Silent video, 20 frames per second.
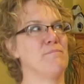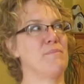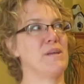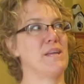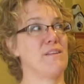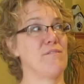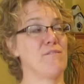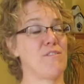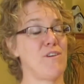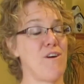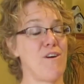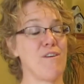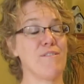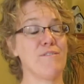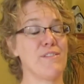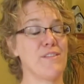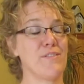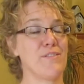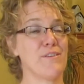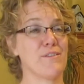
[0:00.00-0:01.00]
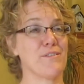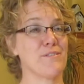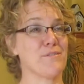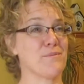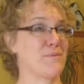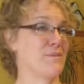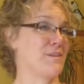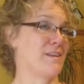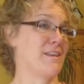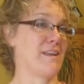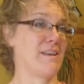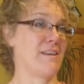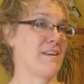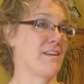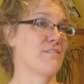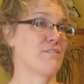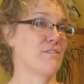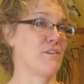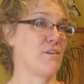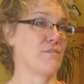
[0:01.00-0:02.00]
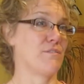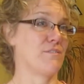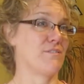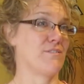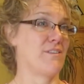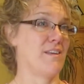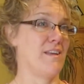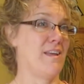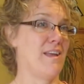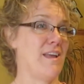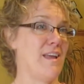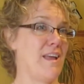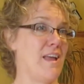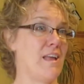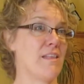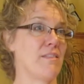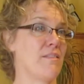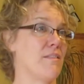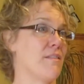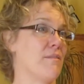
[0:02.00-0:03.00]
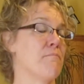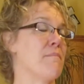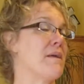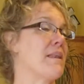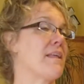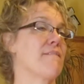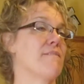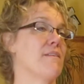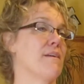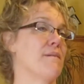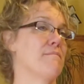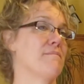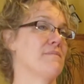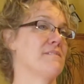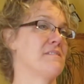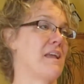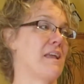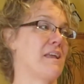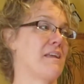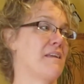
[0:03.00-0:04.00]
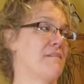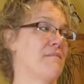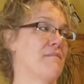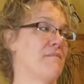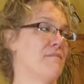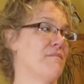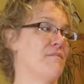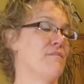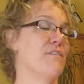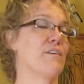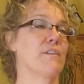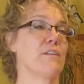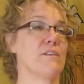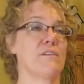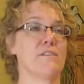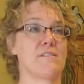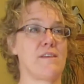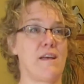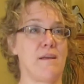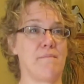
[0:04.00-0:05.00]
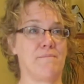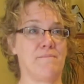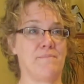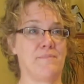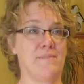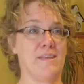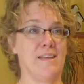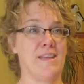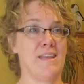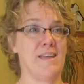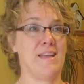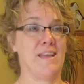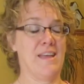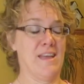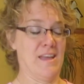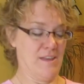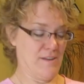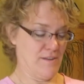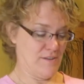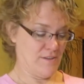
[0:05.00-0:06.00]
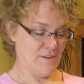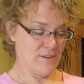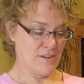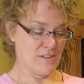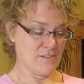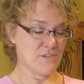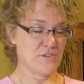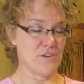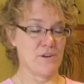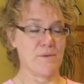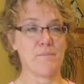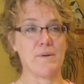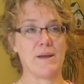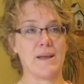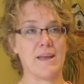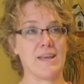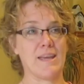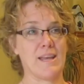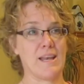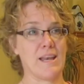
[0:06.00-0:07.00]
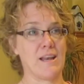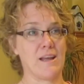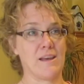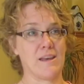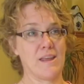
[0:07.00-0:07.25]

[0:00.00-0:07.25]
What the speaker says: being involved that there's really not an excuse, and many of them take very little time. You can start by getting